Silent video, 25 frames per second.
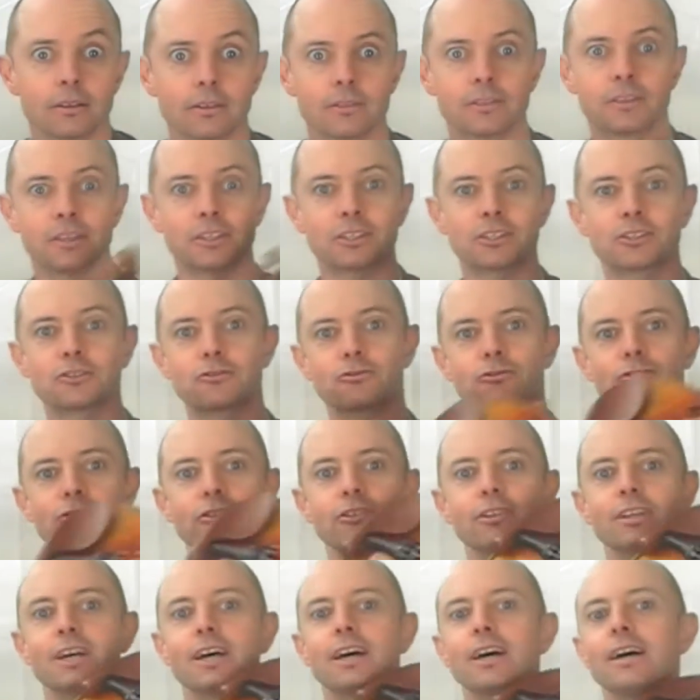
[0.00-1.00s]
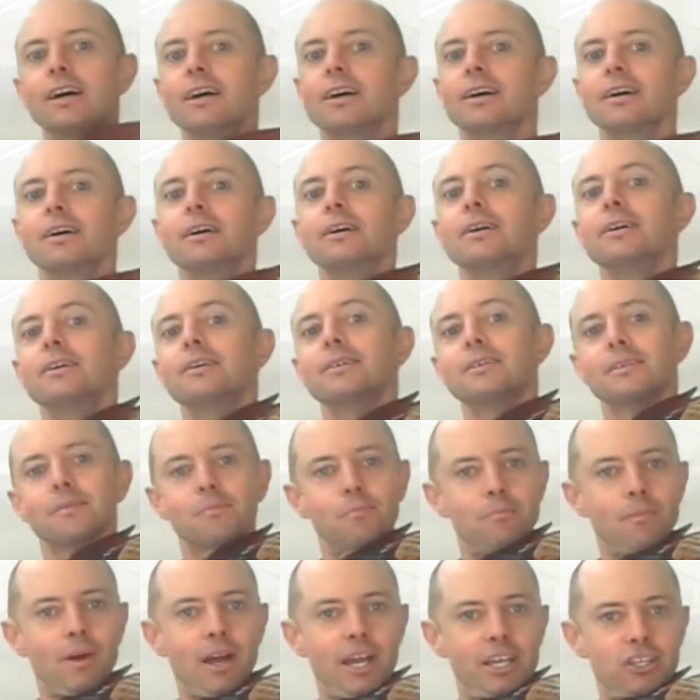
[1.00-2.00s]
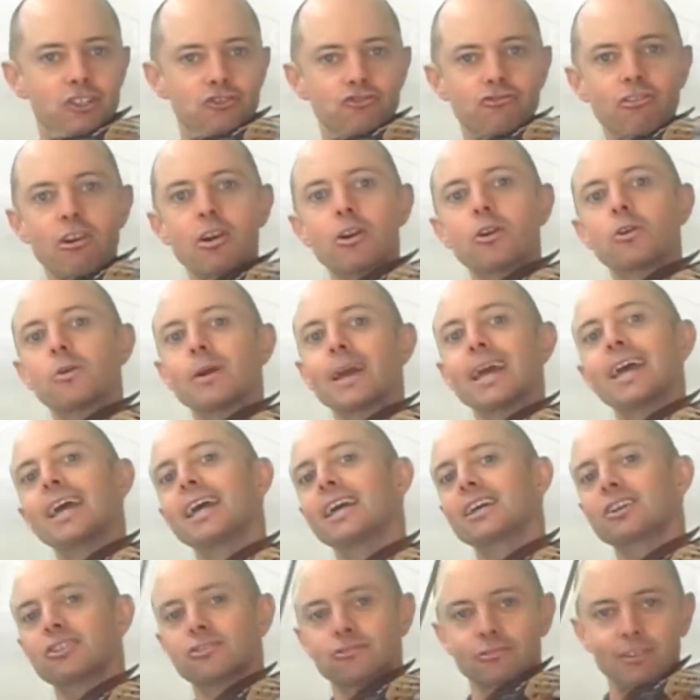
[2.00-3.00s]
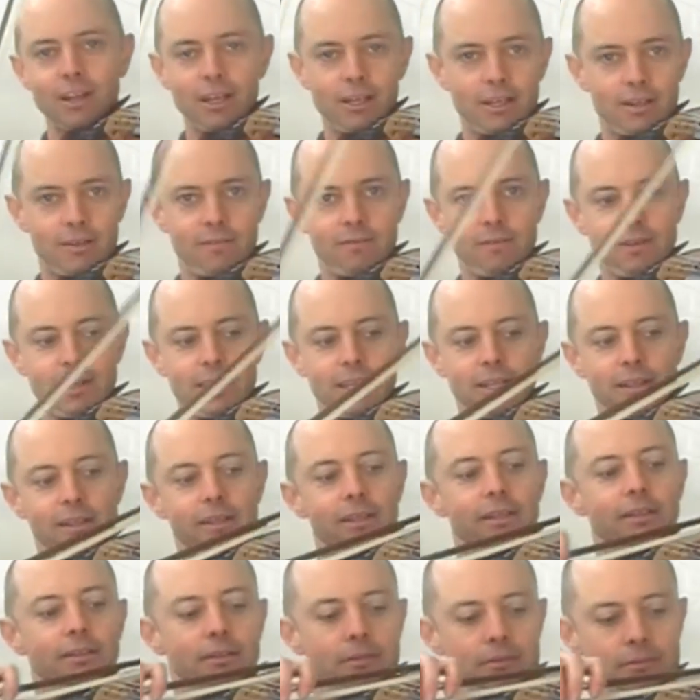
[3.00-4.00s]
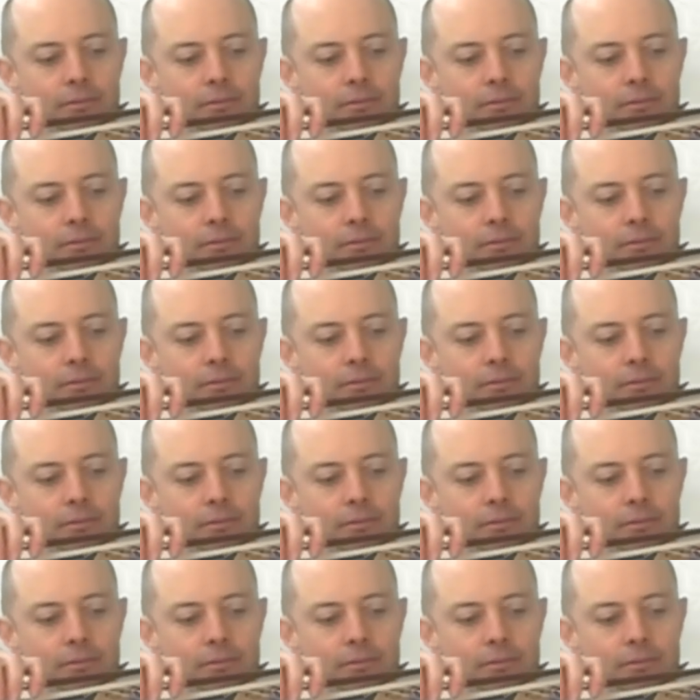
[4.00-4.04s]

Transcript: the Struna Maestro Extra violin.